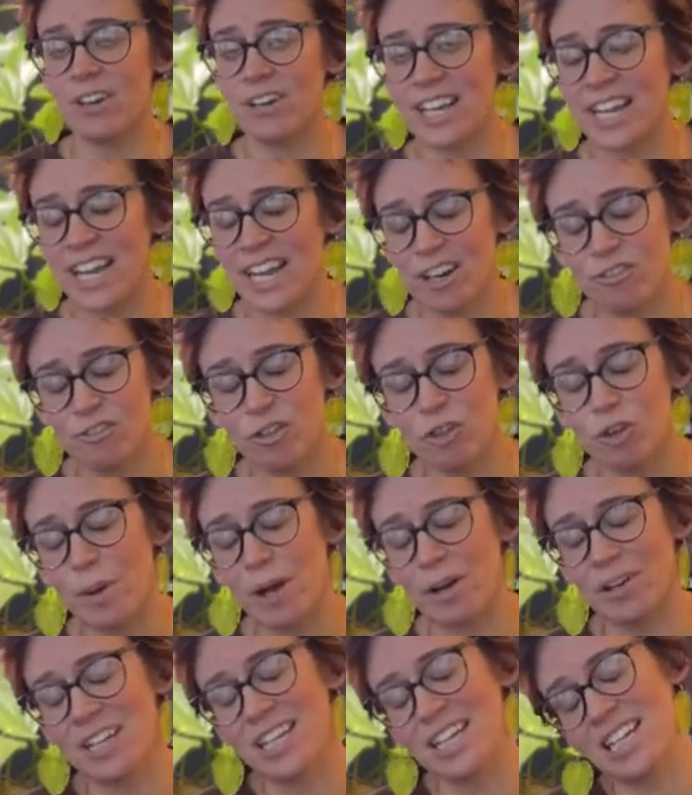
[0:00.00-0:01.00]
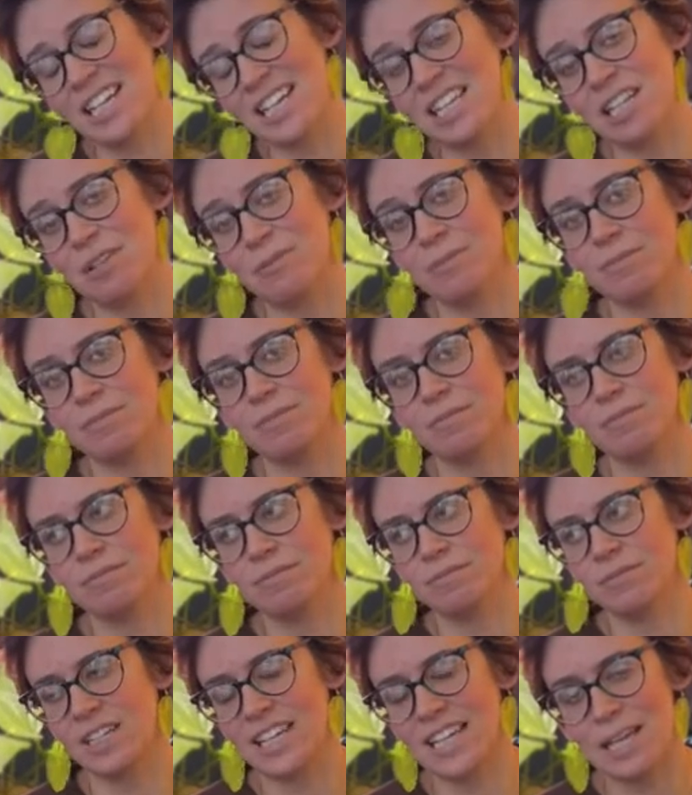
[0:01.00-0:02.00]
careful about keeping
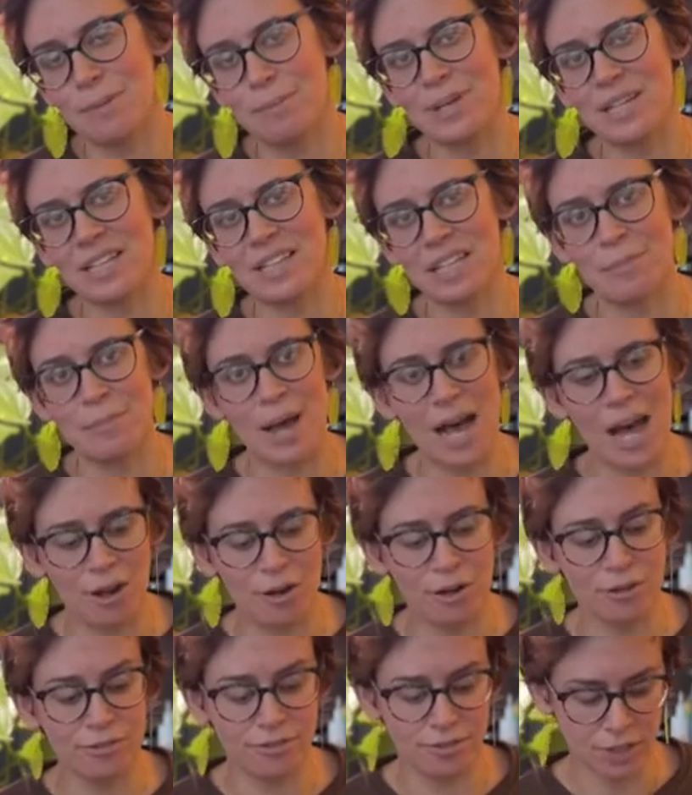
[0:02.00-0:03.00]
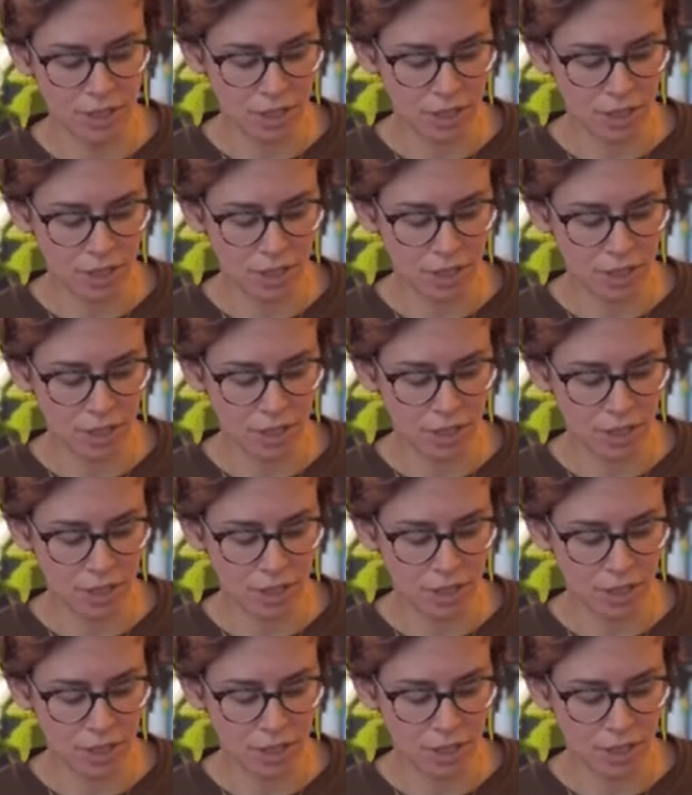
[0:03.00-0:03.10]
them out of